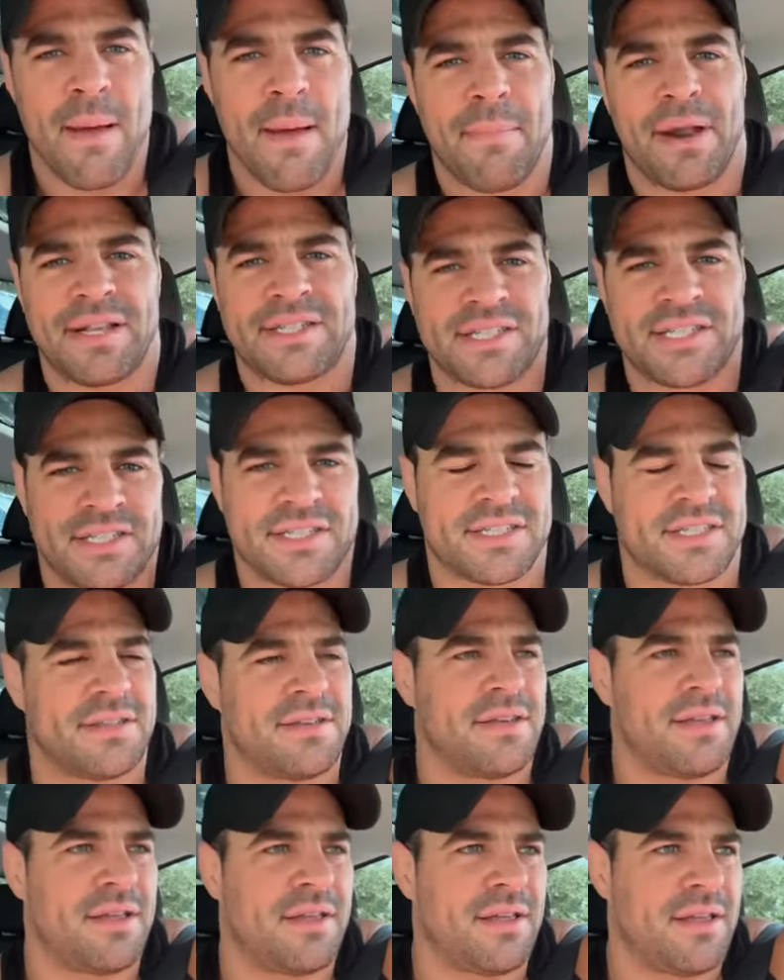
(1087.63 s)
But it's just,
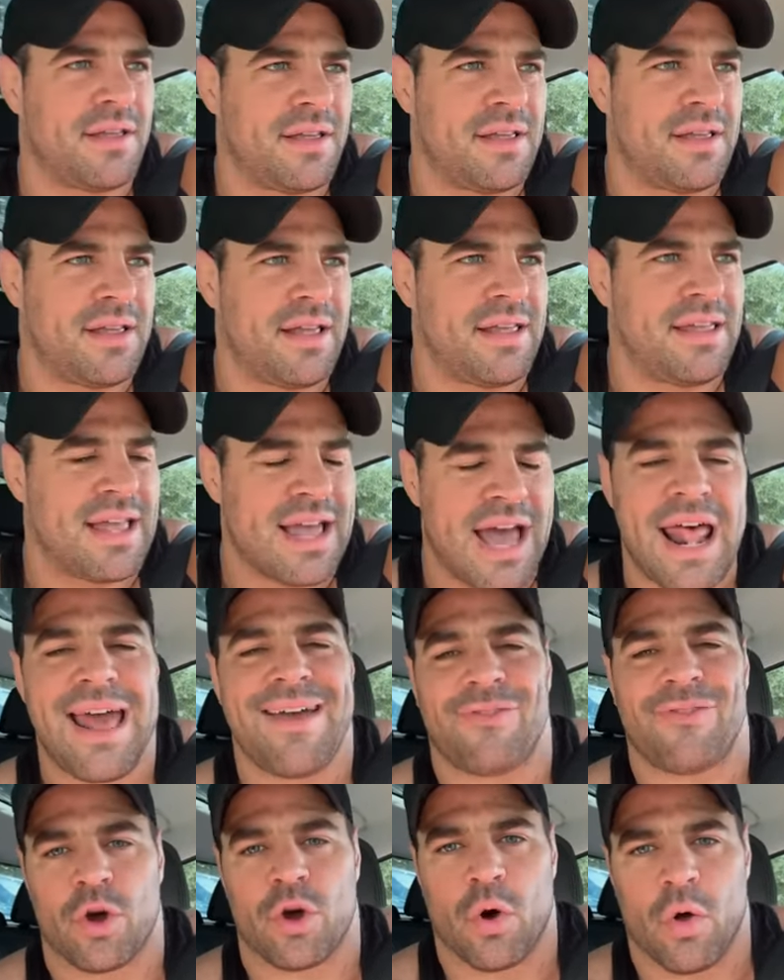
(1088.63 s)
you got to
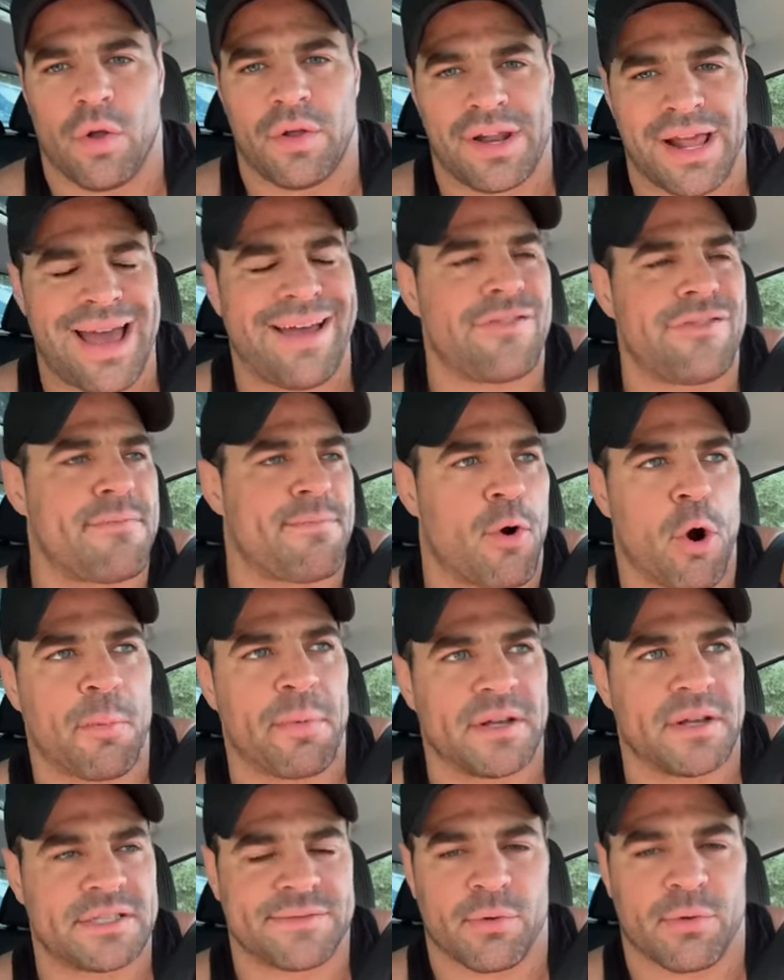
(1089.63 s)
have a goal and you have a
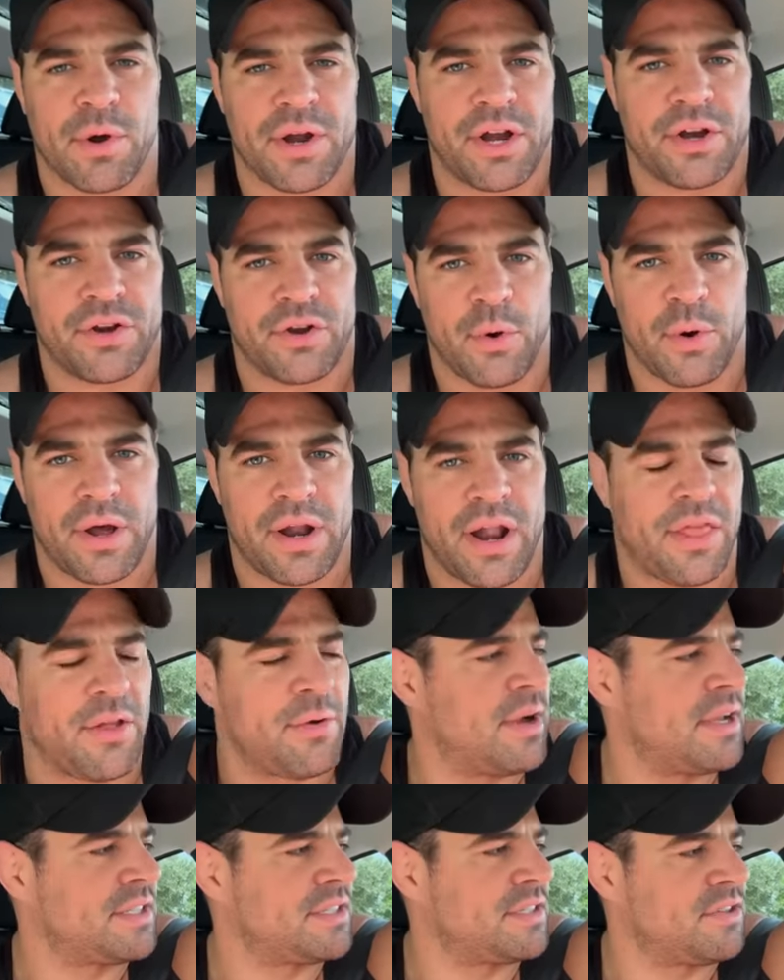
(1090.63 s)
purpose for what you're doing.
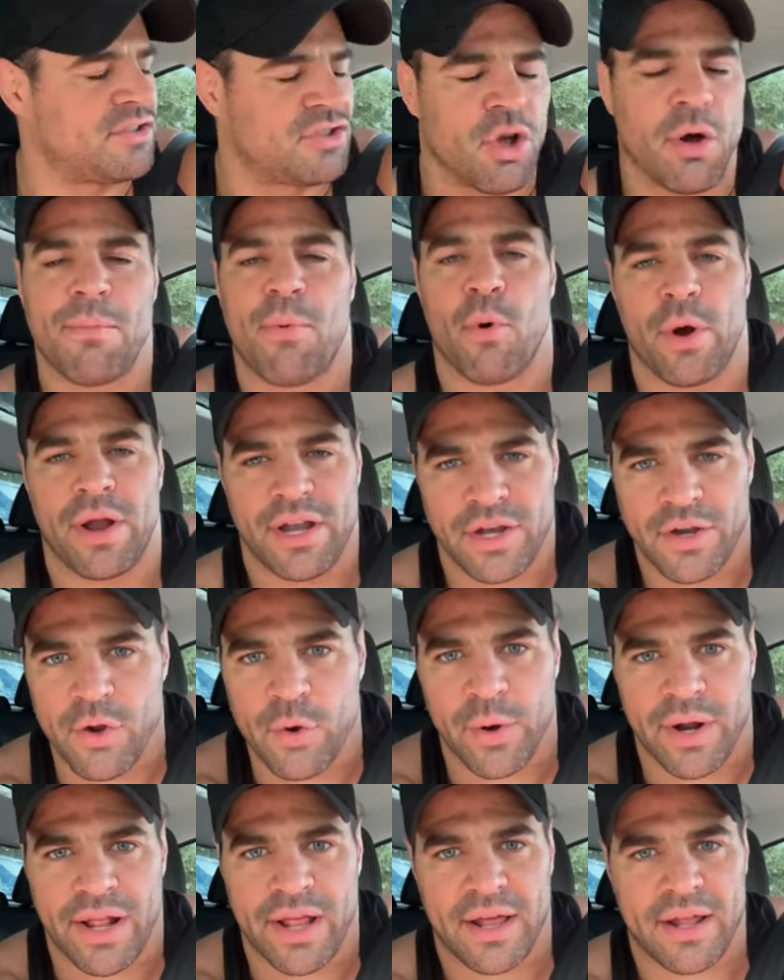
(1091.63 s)
Otherwise, there's no point in
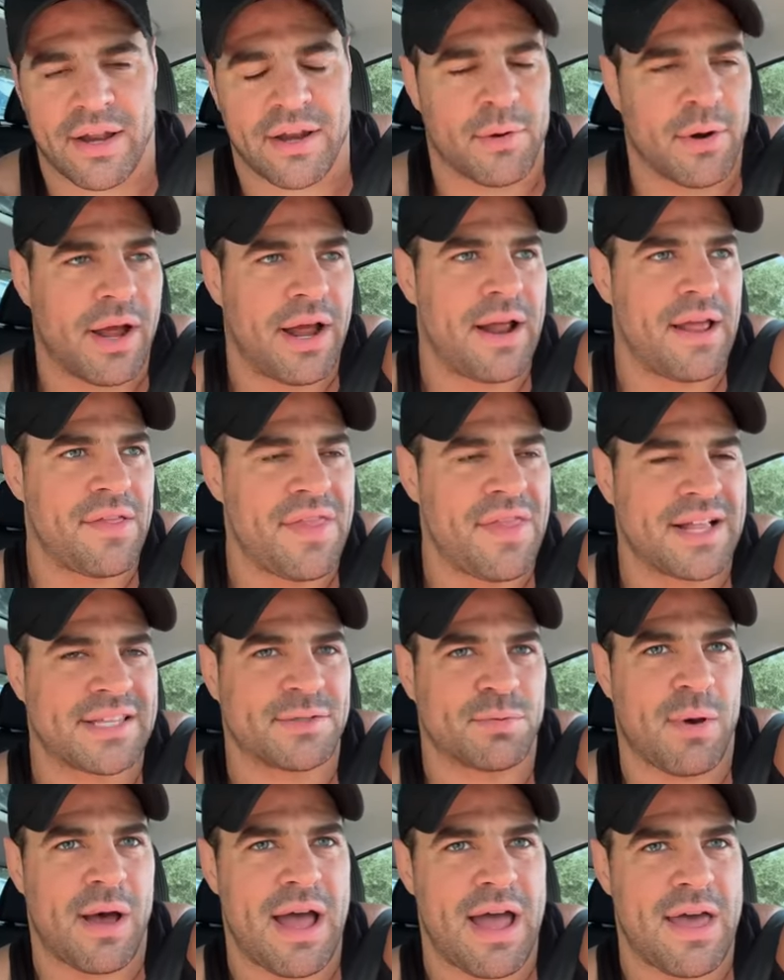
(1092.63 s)
doing it, right? And
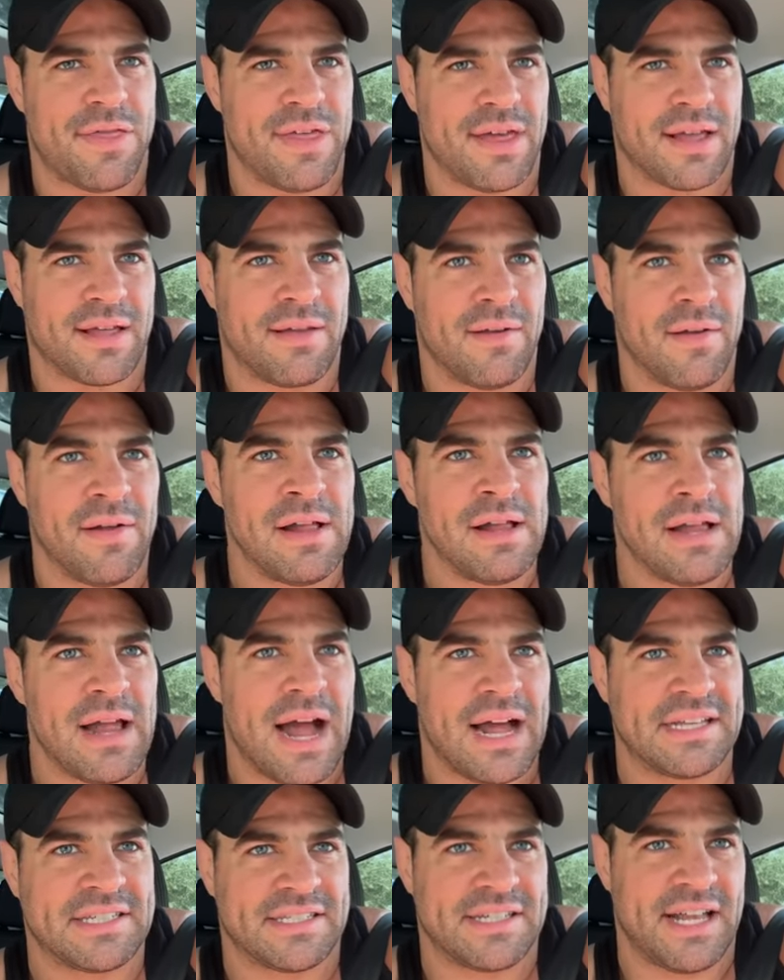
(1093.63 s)
that's why I think
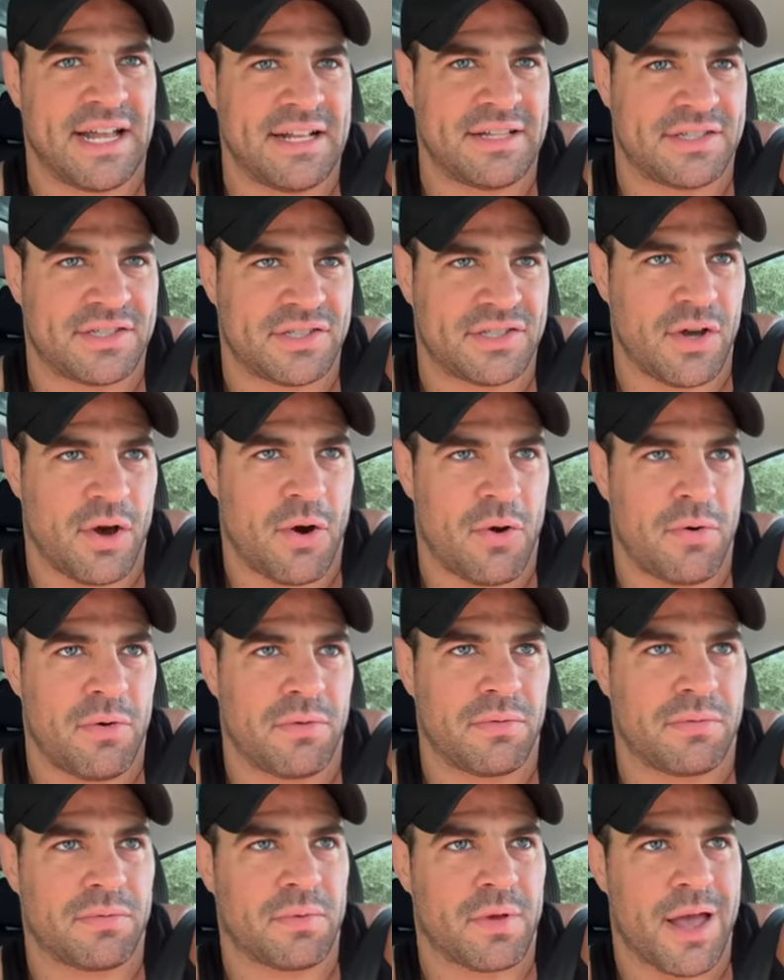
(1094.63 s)
I stayed
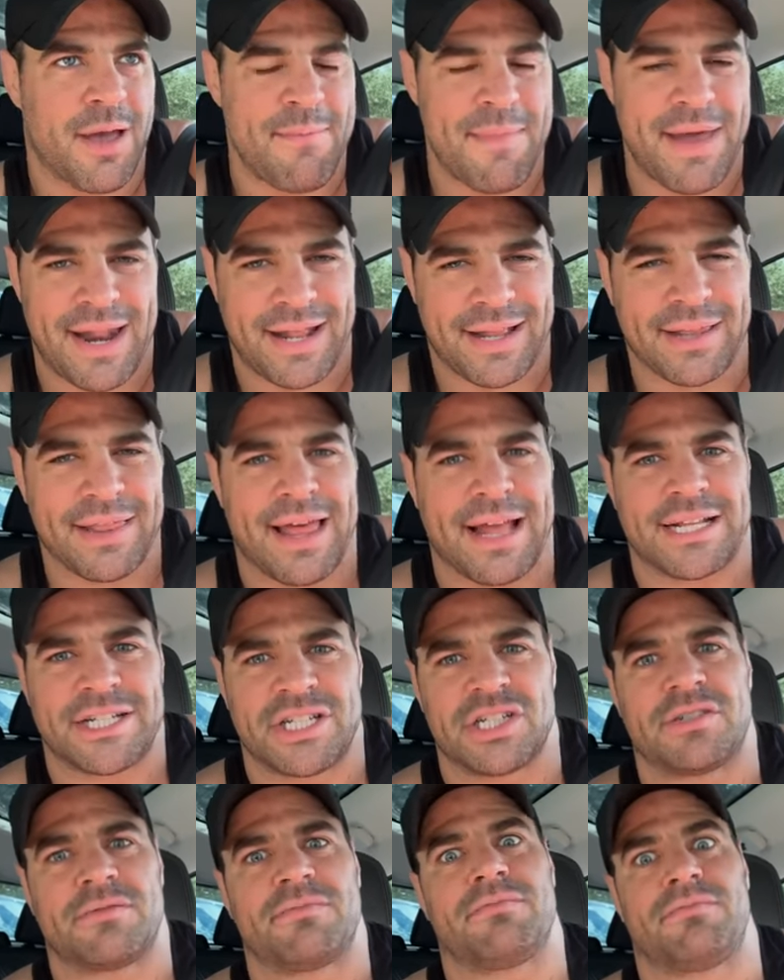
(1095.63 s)
so committed to like
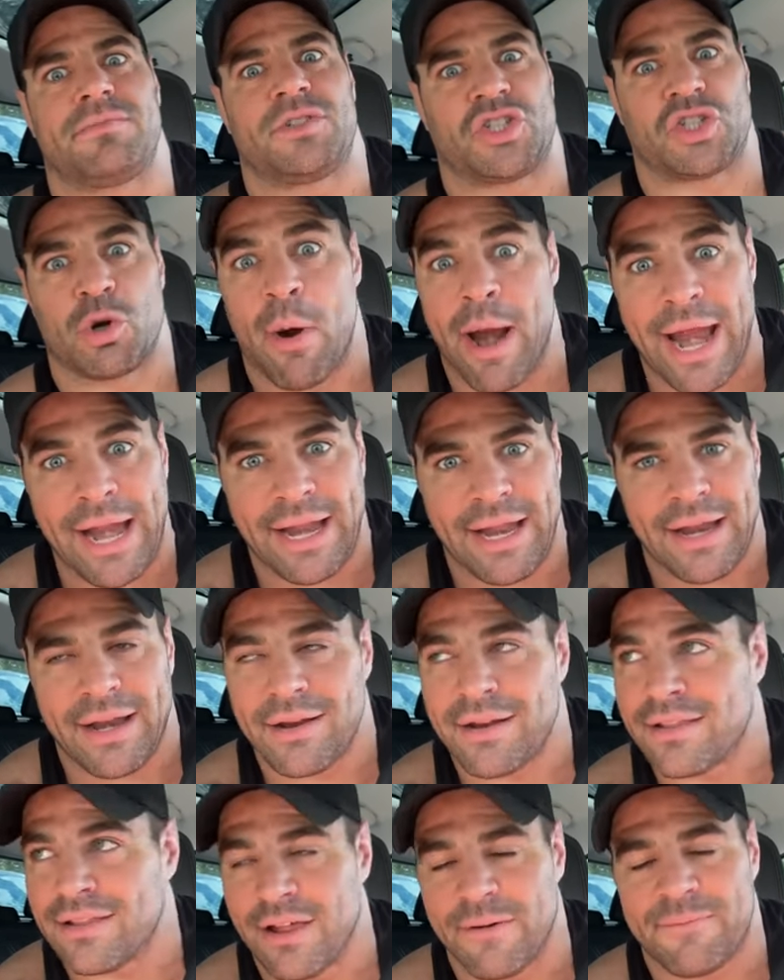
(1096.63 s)
just
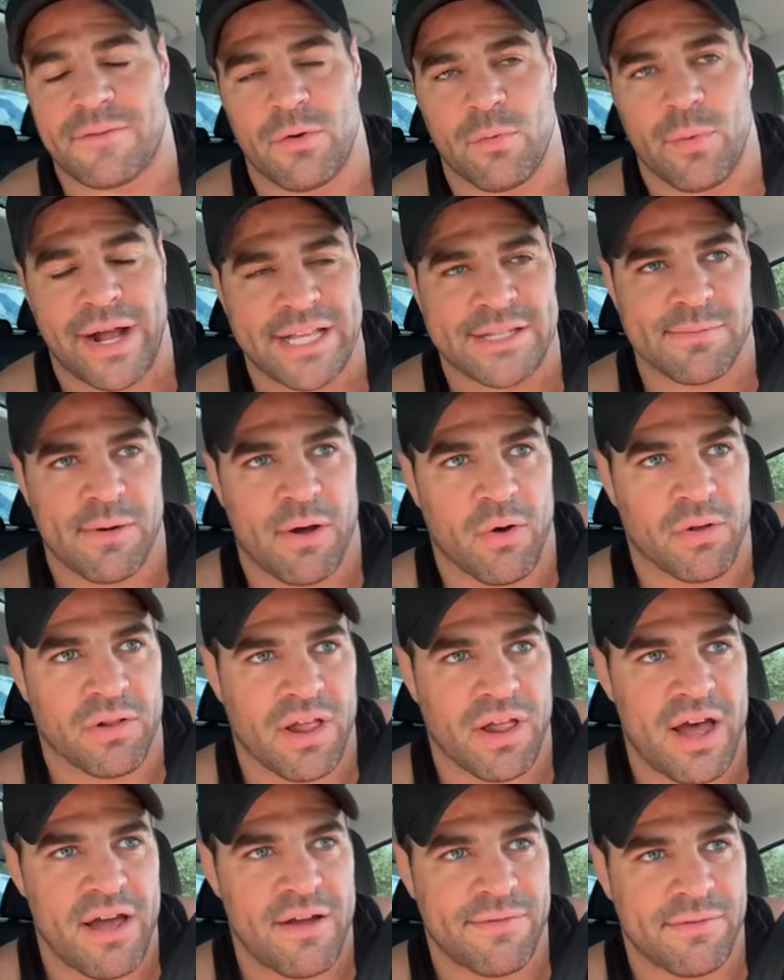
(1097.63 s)
training, lifting weights my whole
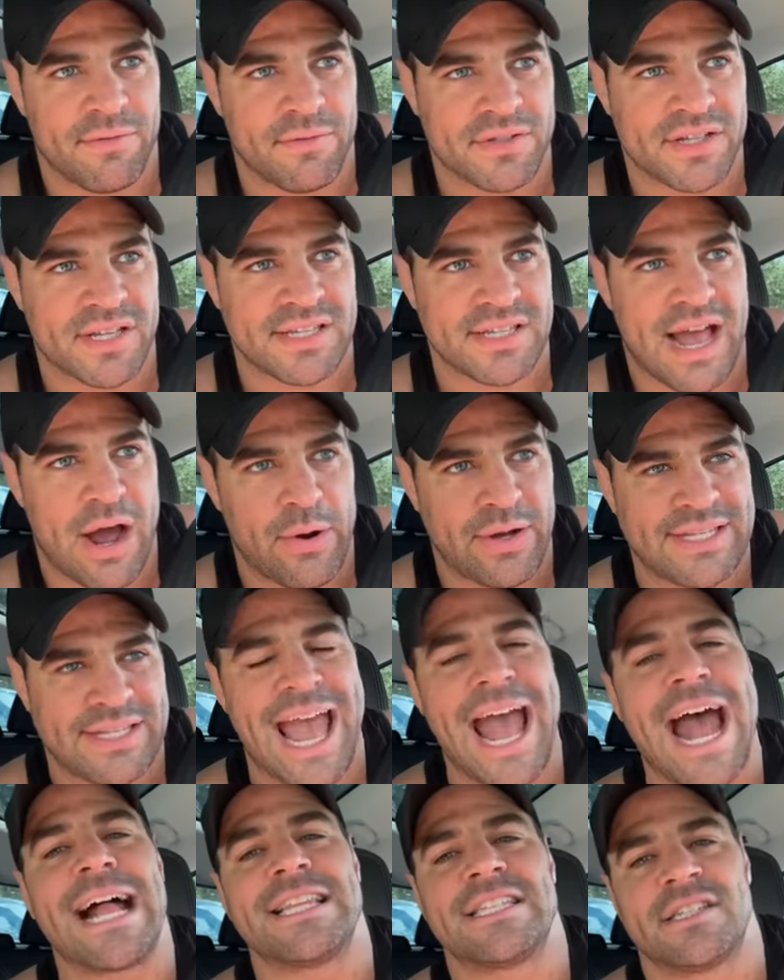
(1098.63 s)
life, was because I always
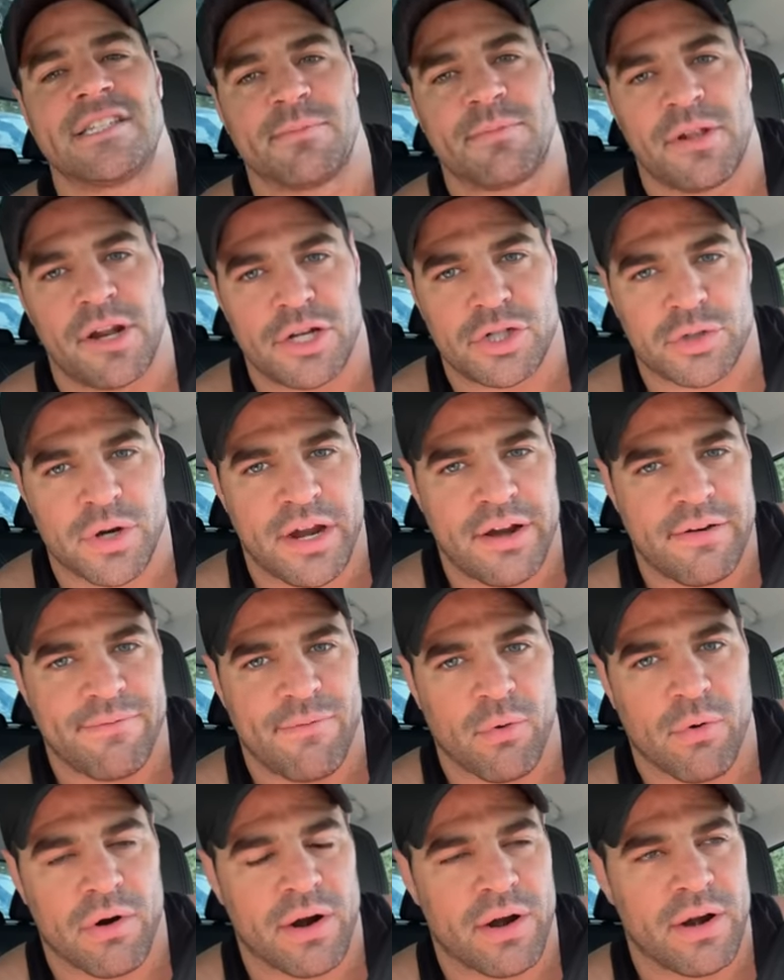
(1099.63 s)
had something to train
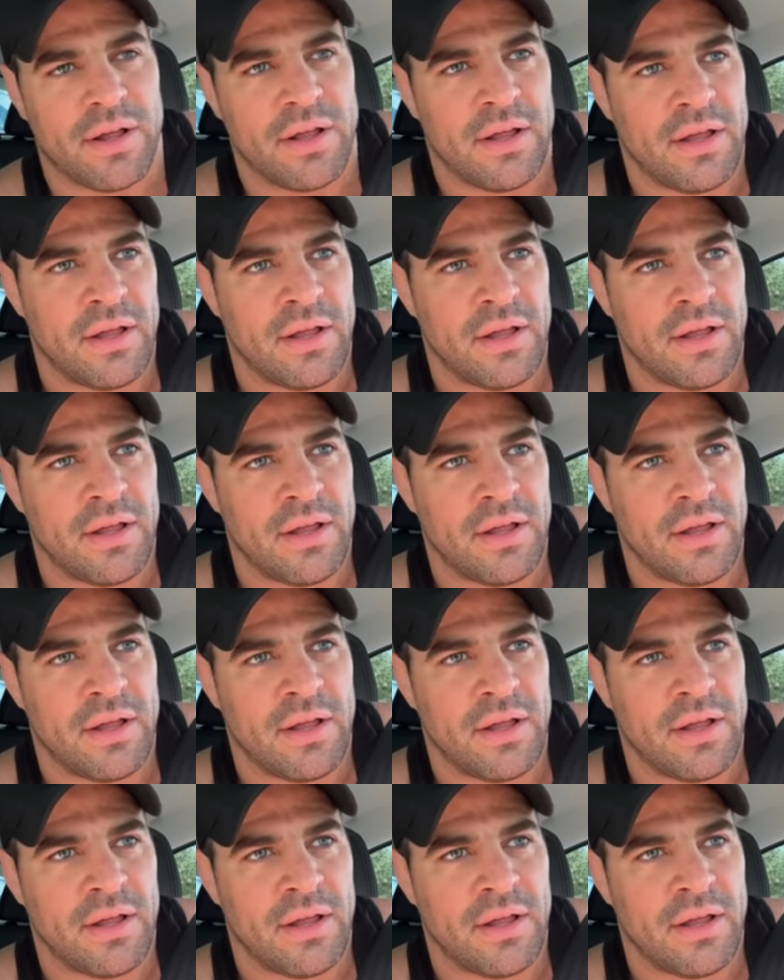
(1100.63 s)
for.